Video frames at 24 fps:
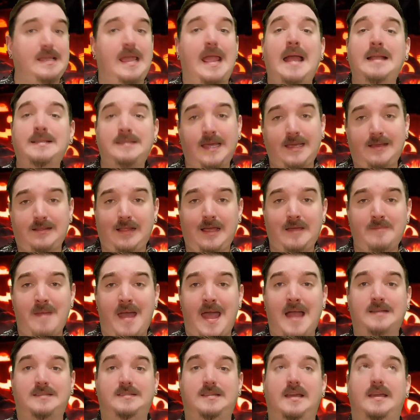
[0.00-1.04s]

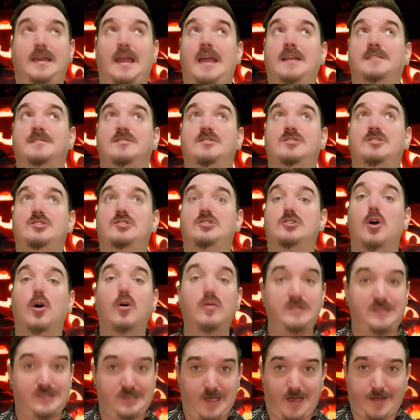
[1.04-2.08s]
anticlimactic and
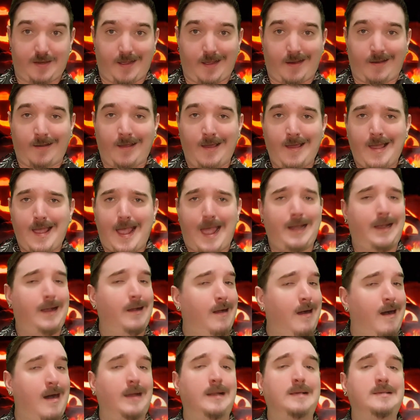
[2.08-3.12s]
so sudden, and
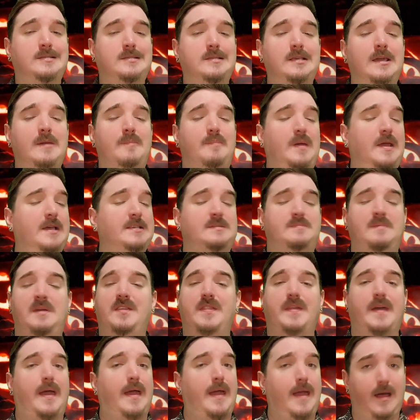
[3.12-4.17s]
it honestly pissed me
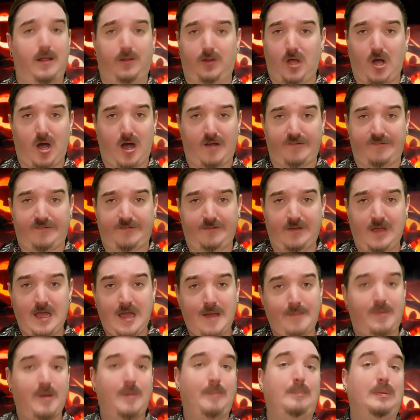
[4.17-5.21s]
the hell off.
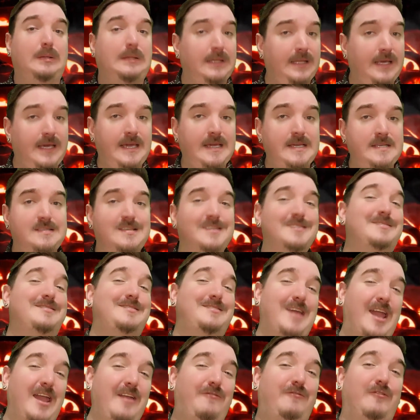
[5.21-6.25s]
But please
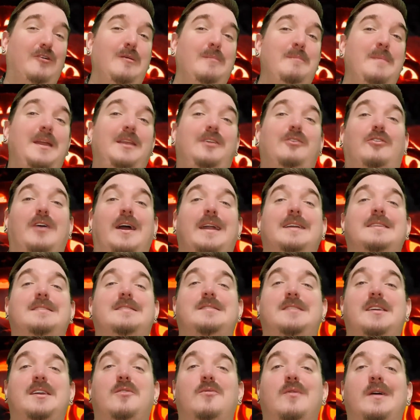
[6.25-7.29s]
stay for a mid-credit
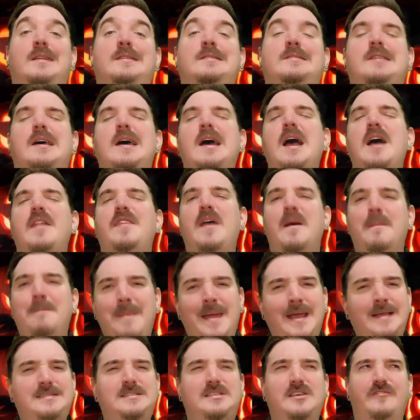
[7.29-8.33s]
sequence that
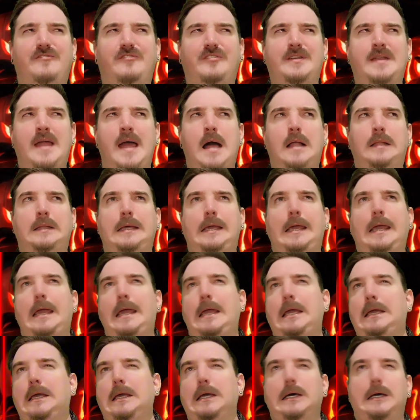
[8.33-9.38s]
makes the
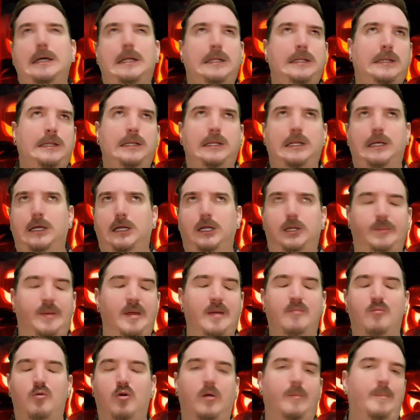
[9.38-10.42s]
finale a little
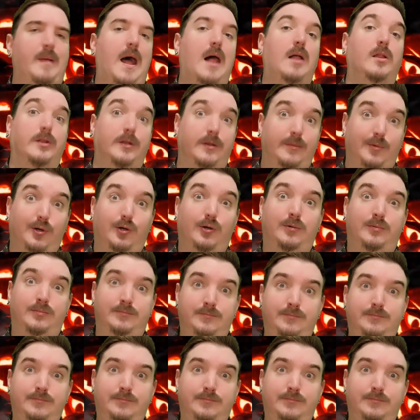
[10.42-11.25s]
bit more palatable.